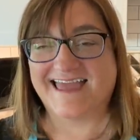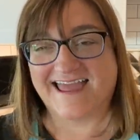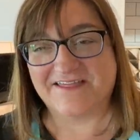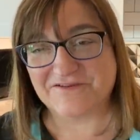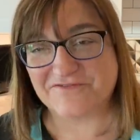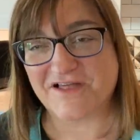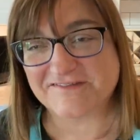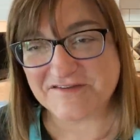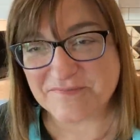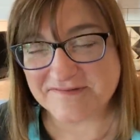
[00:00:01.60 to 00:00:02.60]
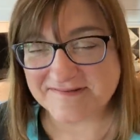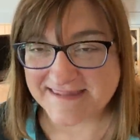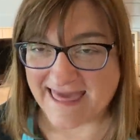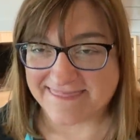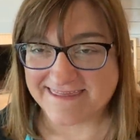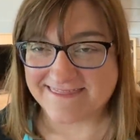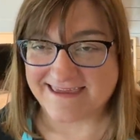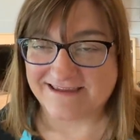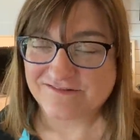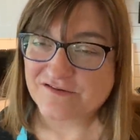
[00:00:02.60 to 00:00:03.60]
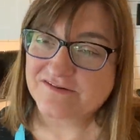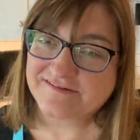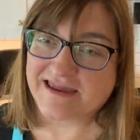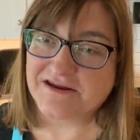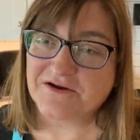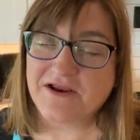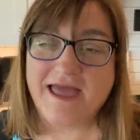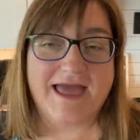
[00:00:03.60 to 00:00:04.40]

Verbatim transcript: Hey there, FlossTube. This is Kathy, the Hands On Designer,